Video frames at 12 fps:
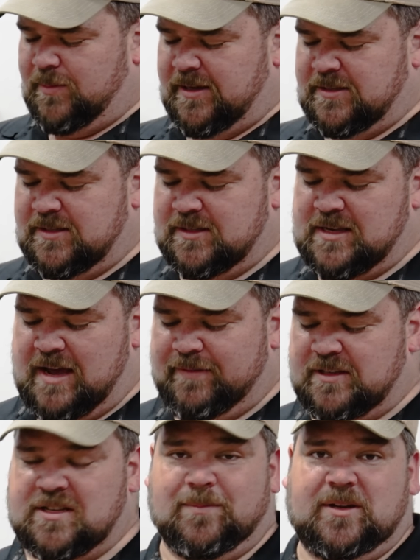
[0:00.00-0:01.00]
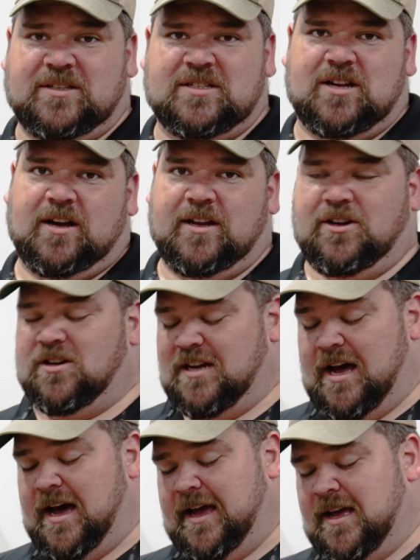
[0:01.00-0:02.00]
basis is having something stuck in your
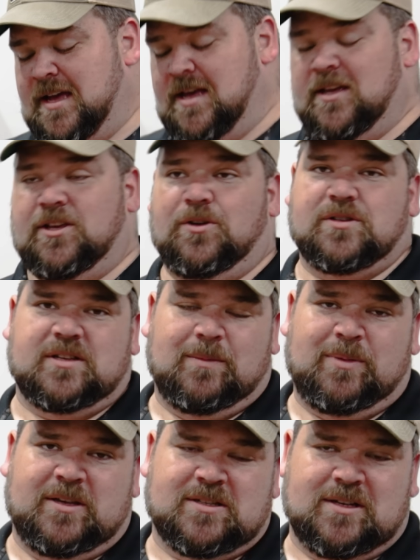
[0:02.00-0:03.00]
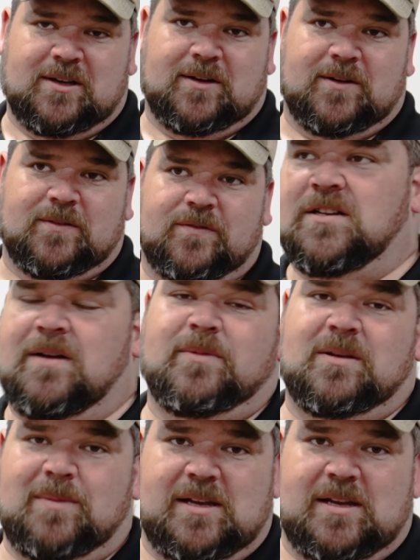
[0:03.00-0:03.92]
die, usually a piece of tumbling